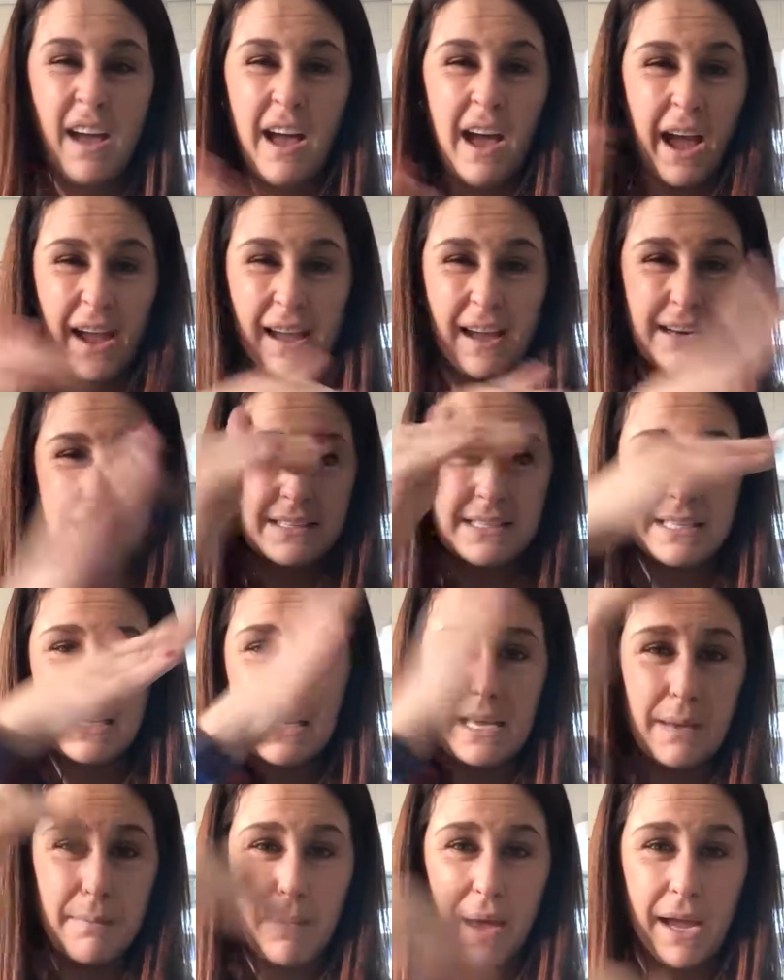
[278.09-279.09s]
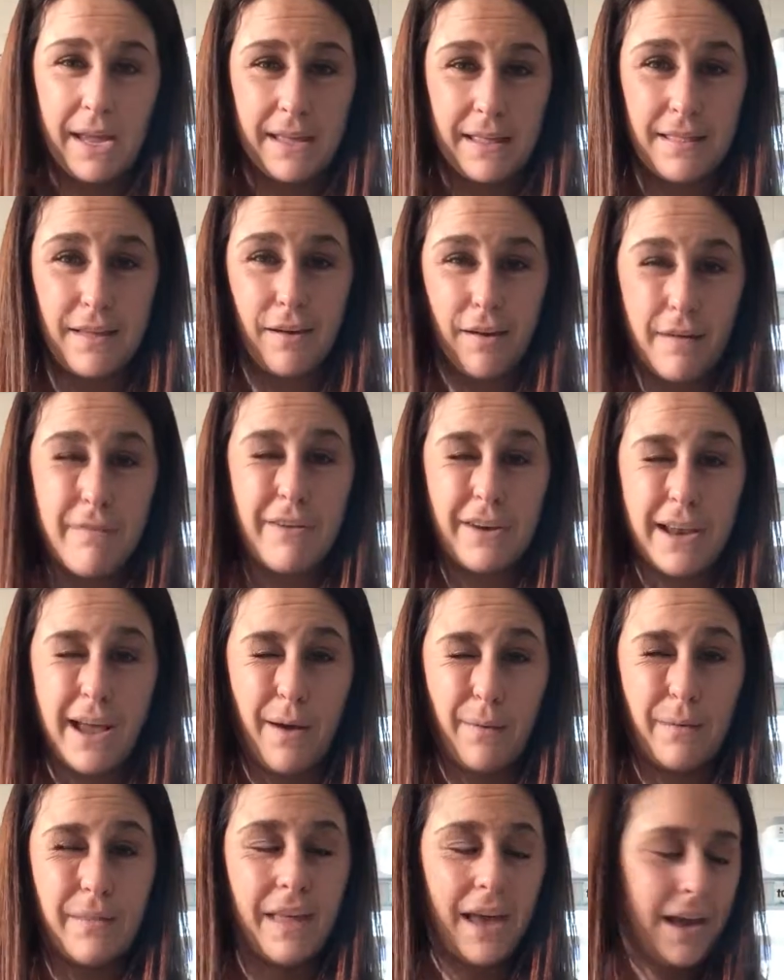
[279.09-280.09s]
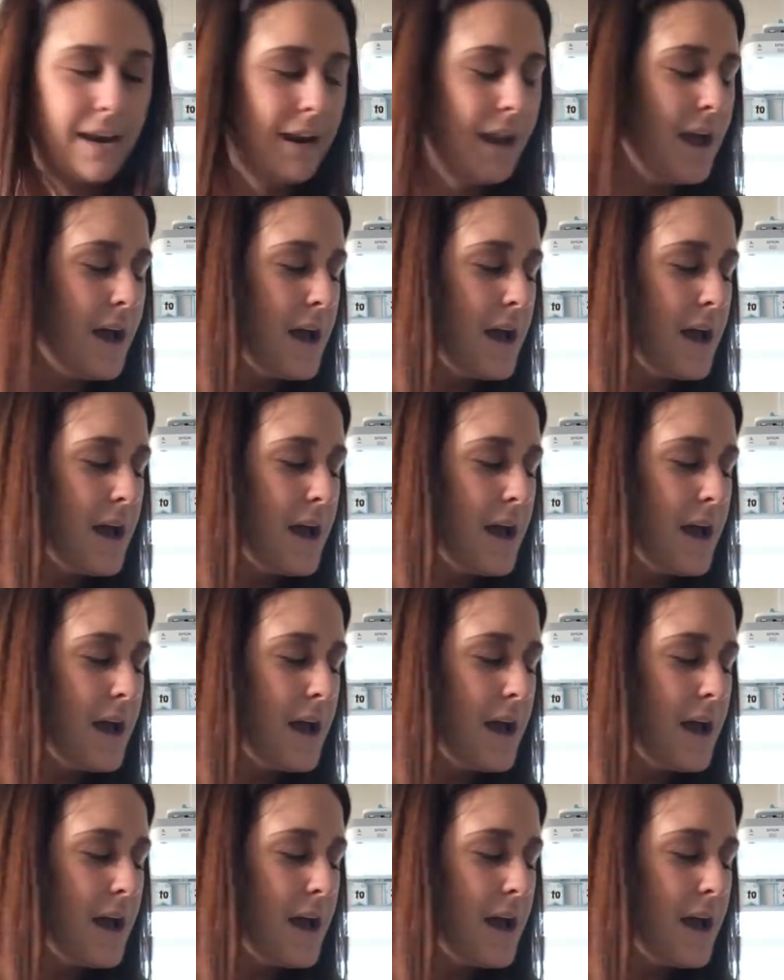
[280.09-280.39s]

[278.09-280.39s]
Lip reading: I kind of sneak it back in there every now and then.